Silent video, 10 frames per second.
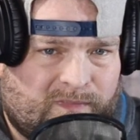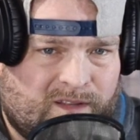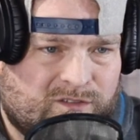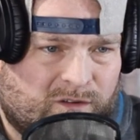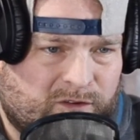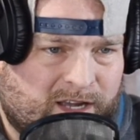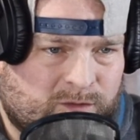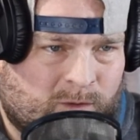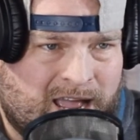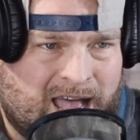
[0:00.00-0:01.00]
So if you guys
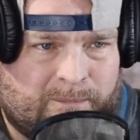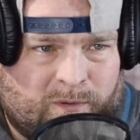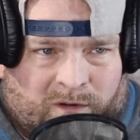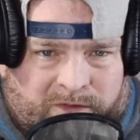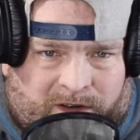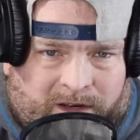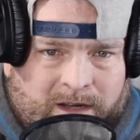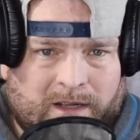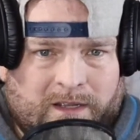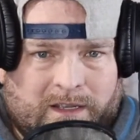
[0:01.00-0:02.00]
want to hop off and
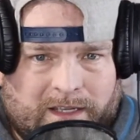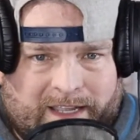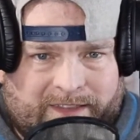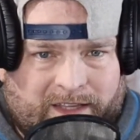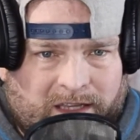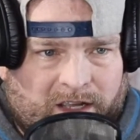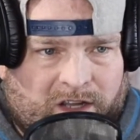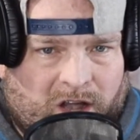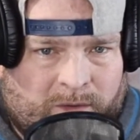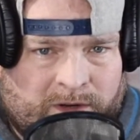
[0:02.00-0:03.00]
get the link
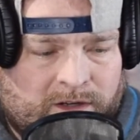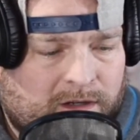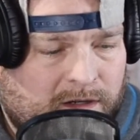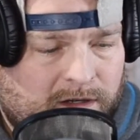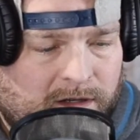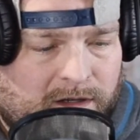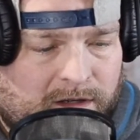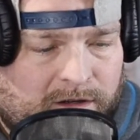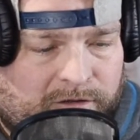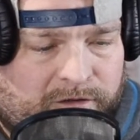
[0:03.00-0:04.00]
going,
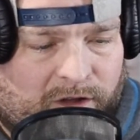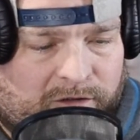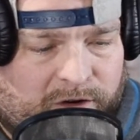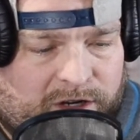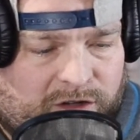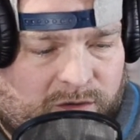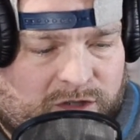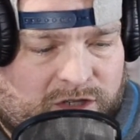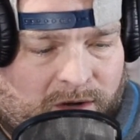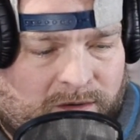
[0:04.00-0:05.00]
feel free to do
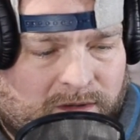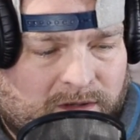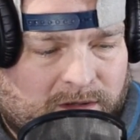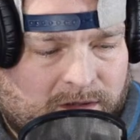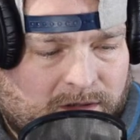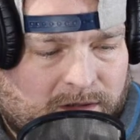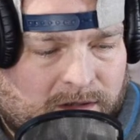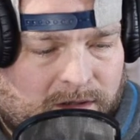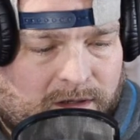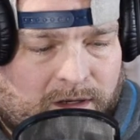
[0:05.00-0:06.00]
so.
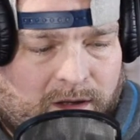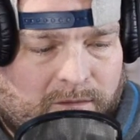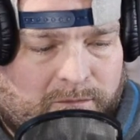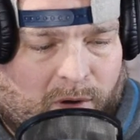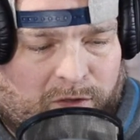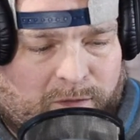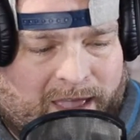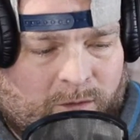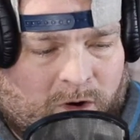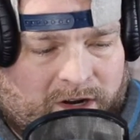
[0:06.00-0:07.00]
Both
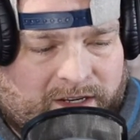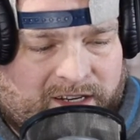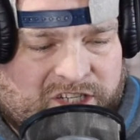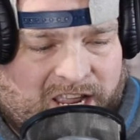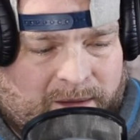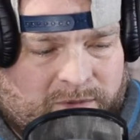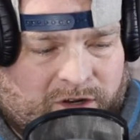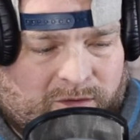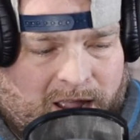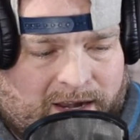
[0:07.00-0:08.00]
men working the jab
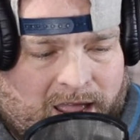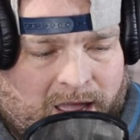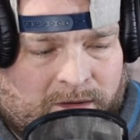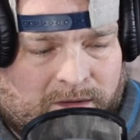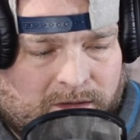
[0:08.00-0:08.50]
good right now.